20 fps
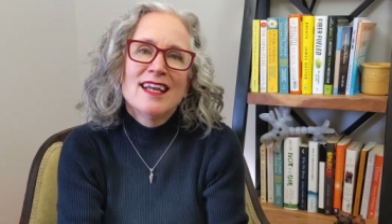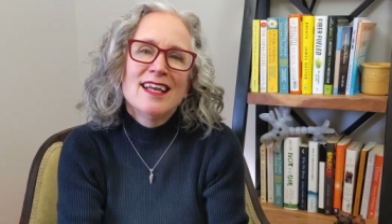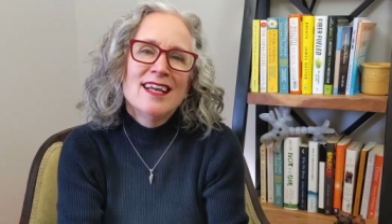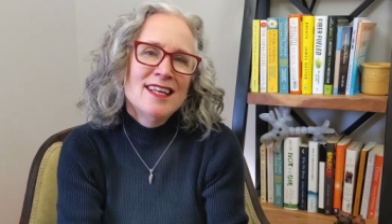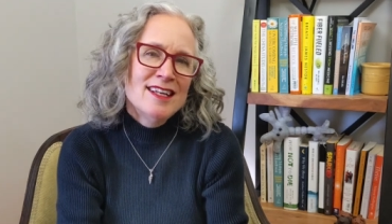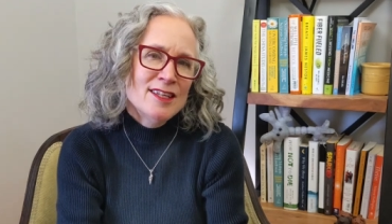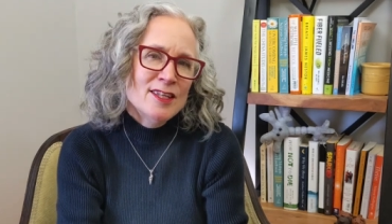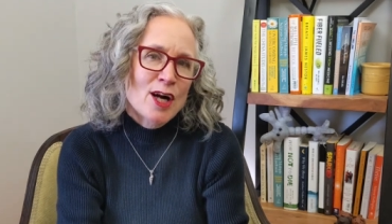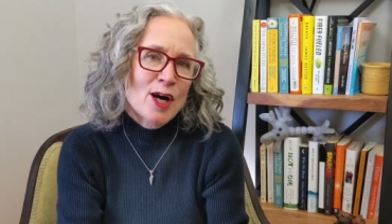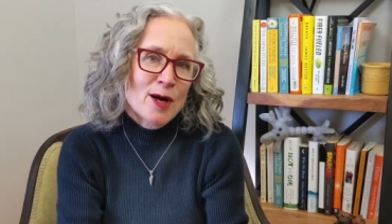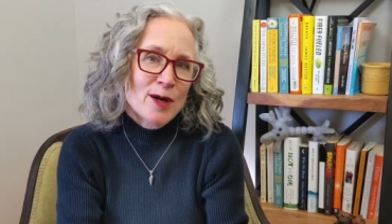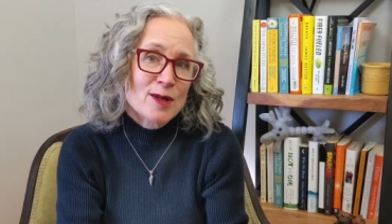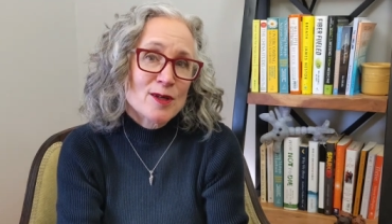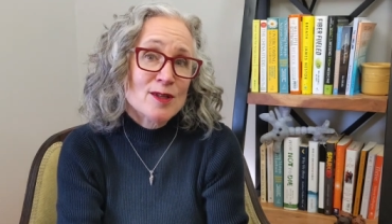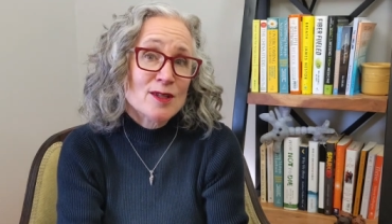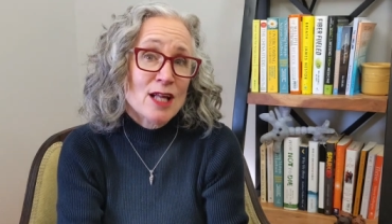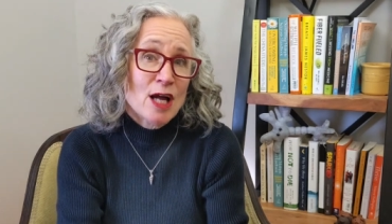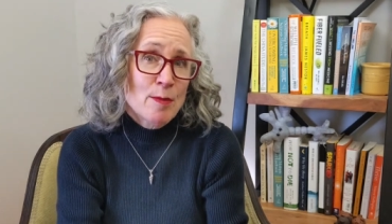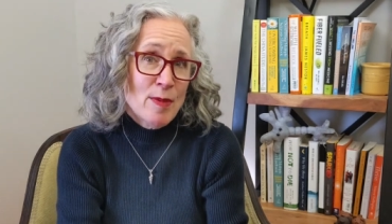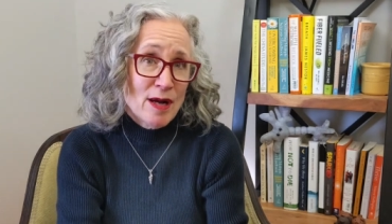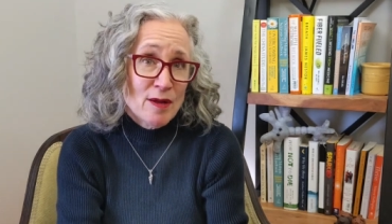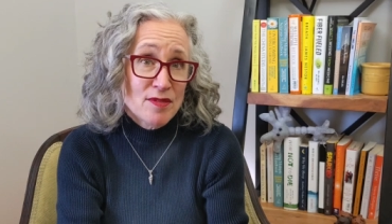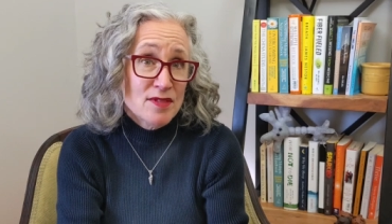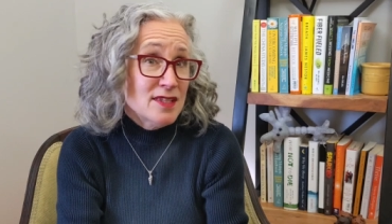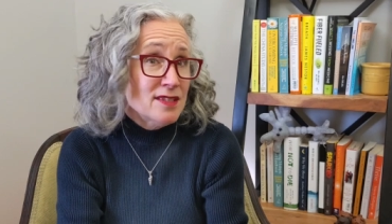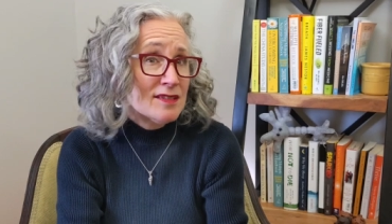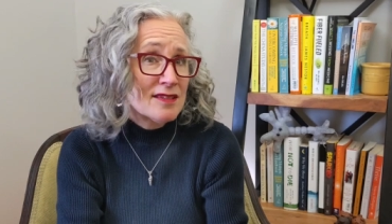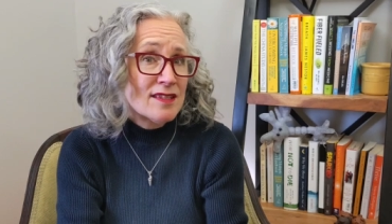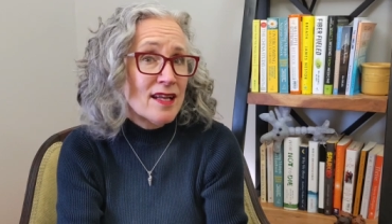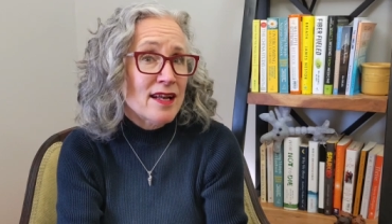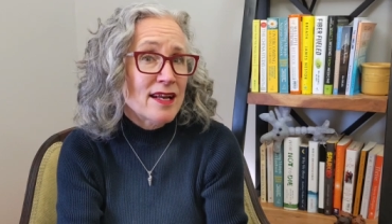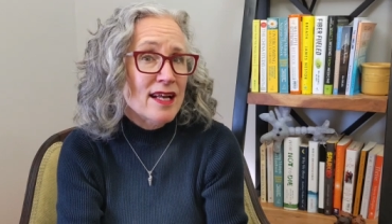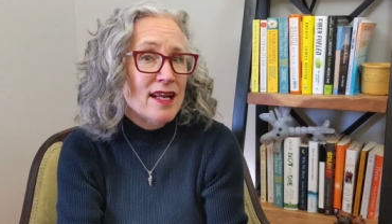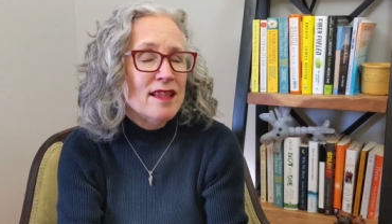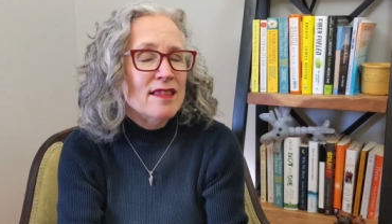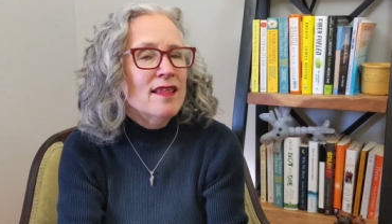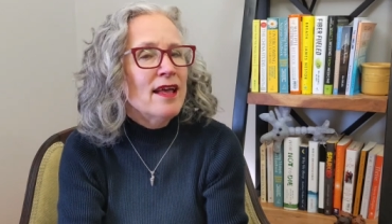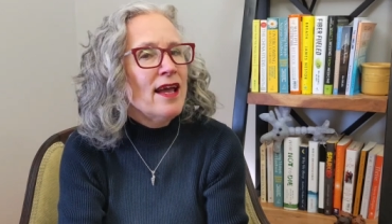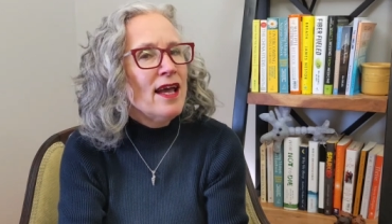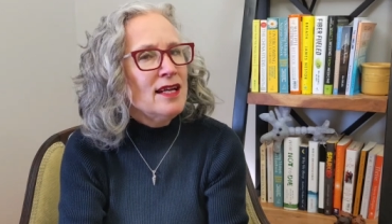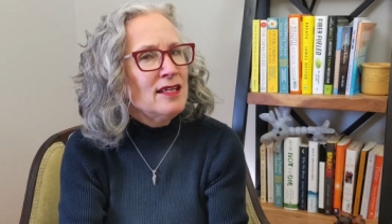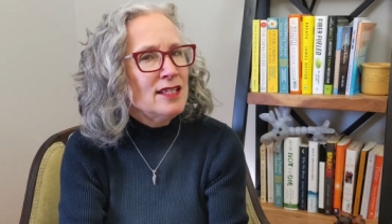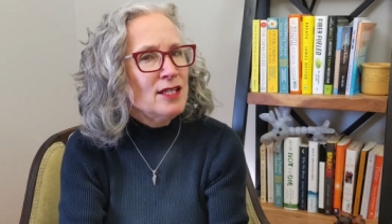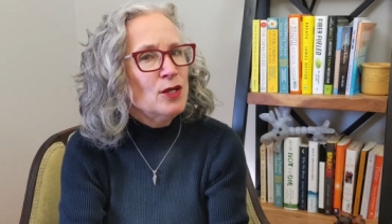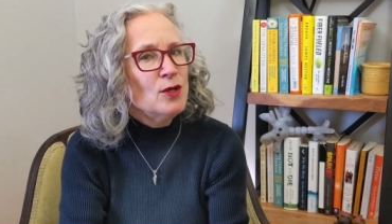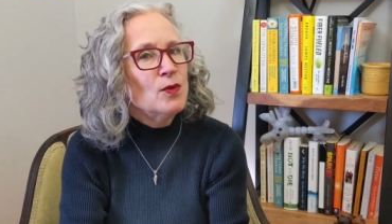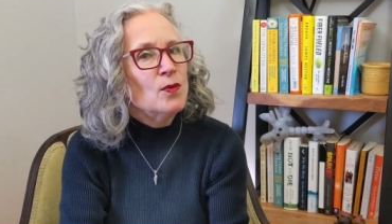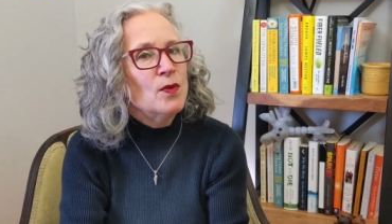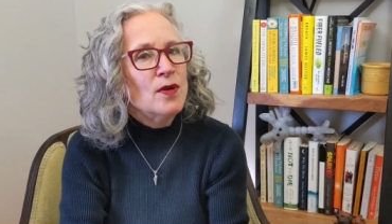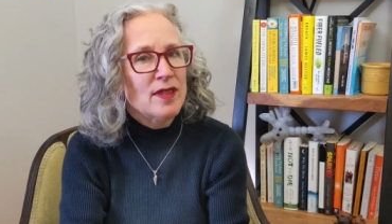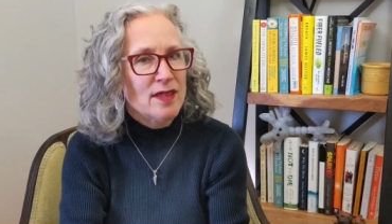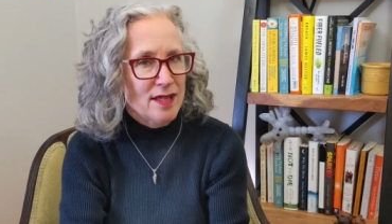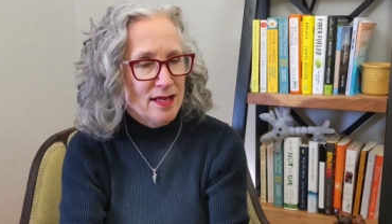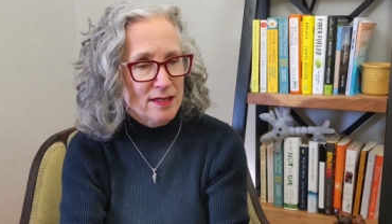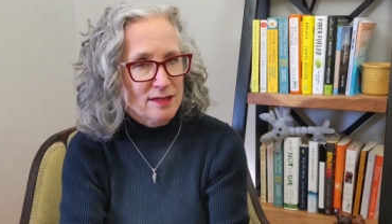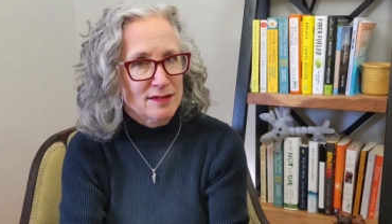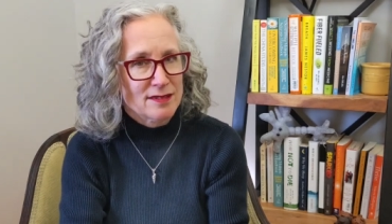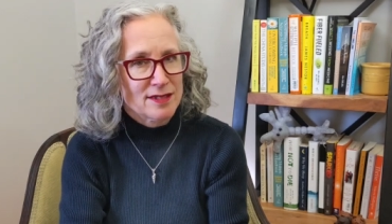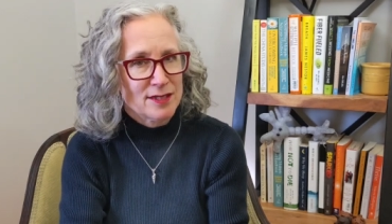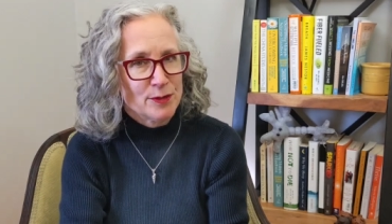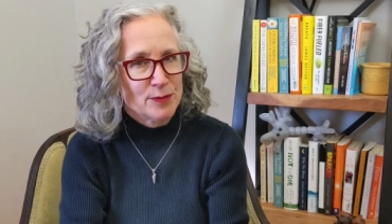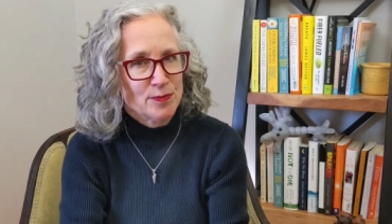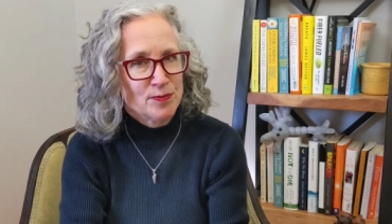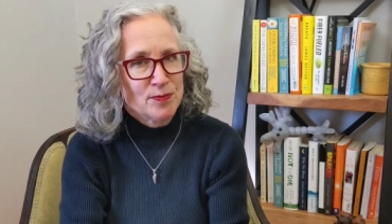In an article about this study, they ended with this.